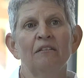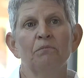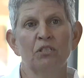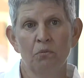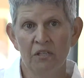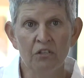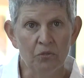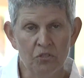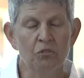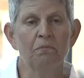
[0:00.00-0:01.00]
between
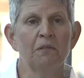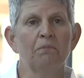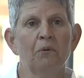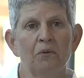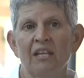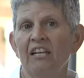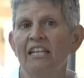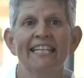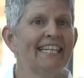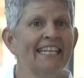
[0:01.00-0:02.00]
those two people
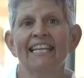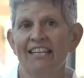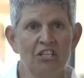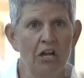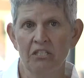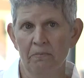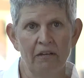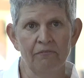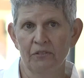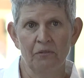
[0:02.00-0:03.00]
that didn't get talked
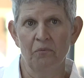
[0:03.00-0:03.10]
about very